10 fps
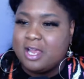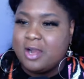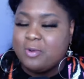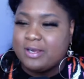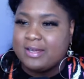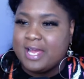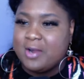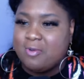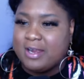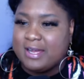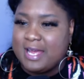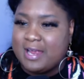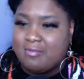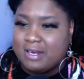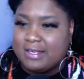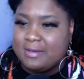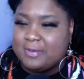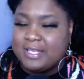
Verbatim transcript: Erica, Erica, Erica,